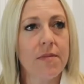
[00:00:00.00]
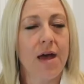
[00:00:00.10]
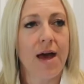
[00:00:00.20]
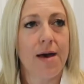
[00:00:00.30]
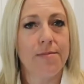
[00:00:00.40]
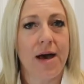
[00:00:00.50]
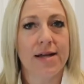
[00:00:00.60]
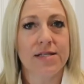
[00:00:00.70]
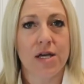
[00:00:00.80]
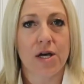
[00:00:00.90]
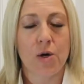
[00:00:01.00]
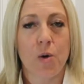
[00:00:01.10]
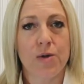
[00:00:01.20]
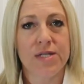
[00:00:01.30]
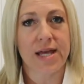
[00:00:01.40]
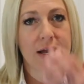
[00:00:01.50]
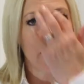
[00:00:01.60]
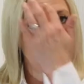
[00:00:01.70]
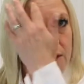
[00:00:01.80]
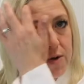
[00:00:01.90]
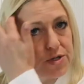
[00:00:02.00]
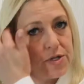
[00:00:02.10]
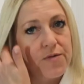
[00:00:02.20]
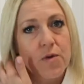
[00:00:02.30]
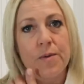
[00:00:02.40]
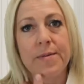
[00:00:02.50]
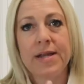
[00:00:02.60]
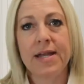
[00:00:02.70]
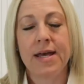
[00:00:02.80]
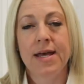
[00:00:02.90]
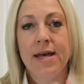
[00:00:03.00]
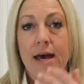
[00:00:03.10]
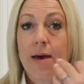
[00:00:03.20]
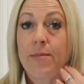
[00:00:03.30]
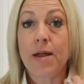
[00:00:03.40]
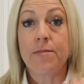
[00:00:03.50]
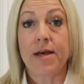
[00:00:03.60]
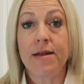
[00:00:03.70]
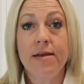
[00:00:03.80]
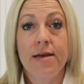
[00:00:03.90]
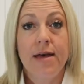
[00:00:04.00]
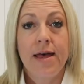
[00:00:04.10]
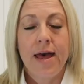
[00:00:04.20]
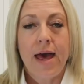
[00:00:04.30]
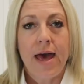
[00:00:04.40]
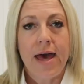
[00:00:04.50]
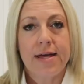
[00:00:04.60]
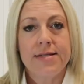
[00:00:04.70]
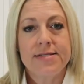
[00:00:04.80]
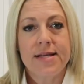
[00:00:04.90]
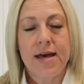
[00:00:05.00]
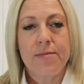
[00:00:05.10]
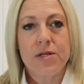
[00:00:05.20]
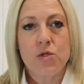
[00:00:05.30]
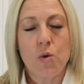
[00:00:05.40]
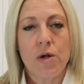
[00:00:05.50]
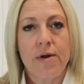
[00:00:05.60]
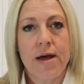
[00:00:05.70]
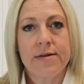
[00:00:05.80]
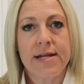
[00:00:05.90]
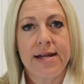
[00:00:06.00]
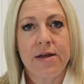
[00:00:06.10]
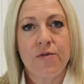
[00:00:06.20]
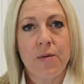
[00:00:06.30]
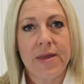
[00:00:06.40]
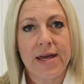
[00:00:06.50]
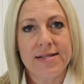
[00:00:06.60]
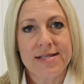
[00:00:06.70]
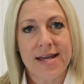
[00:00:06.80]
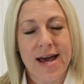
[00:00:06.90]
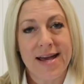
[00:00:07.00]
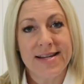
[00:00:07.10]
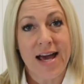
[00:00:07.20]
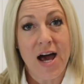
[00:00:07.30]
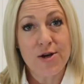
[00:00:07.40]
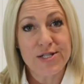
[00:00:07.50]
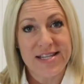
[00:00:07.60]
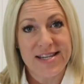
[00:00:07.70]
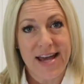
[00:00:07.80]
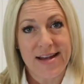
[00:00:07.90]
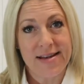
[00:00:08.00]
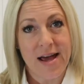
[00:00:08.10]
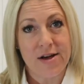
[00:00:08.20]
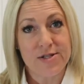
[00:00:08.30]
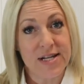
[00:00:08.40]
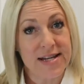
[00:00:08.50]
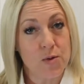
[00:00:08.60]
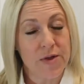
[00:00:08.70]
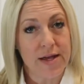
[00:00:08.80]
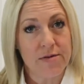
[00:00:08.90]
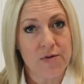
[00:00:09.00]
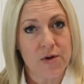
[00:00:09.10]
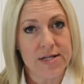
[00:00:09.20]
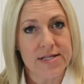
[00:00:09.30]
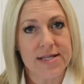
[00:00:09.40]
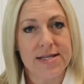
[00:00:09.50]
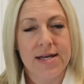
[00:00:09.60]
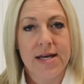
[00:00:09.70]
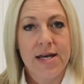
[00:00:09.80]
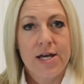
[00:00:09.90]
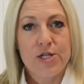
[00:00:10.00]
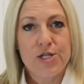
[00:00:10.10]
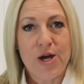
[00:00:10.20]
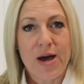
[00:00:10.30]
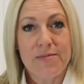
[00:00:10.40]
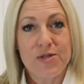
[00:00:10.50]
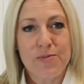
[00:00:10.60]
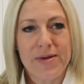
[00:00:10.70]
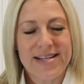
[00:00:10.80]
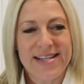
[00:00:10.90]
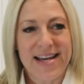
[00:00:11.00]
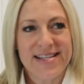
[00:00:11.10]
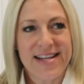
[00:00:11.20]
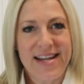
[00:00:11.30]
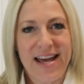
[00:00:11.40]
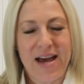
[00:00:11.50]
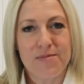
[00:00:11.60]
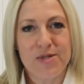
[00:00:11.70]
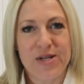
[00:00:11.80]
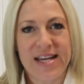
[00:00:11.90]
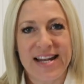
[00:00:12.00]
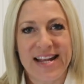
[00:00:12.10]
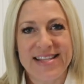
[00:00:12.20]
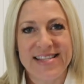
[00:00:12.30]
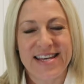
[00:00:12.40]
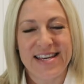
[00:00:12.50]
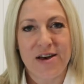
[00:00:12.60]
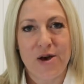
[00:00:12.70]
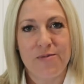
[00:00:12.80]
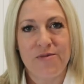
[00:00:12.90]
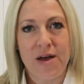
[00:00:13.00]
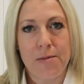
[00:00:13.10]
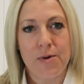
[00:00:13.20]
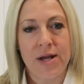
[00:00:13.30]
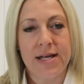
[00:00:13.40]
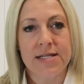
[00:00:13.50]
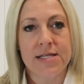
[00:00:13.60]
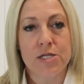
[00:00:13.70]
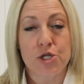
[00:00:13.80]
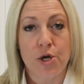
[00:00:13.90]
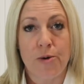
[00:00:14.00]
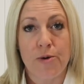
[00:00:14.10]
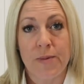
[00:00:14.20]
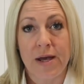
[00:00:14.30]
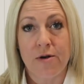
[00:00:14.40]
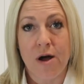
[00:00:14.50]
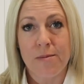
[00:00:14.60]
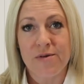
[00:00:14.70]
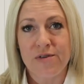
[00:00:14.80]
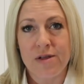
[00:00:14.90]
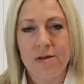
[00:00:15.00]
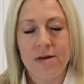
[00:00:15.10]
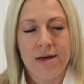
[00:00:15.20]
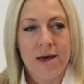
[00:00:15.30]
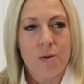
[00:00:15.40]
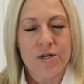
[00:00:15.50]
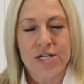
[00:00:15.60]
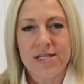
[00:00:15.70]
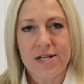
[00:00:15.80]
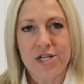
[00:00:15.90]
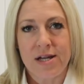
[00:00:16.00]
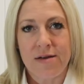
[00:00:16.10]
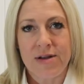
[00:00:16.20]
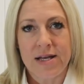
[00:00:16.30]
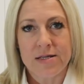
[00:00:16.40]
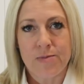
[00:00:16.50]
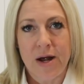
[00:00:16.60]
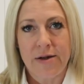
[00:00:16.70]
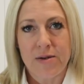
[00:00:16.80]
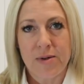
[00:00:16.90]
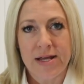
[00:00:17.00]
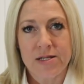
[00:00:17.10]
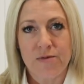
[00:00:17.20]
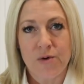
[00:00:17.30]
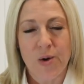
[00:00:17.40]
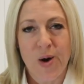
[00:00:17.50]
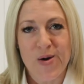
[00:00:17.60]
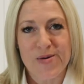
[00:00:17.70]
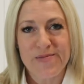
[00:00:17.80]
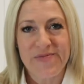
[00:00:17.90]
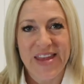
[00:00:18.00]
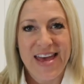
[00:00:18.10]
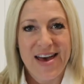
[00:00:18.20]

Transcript: It's a course that I host for women and men, and it's all around leading from the inside out and how to lead with influence. So I'm super excited. I'm doing it at the Home Fabrics showroom in Kramerville, which is such a lovely, inspiring place for your home.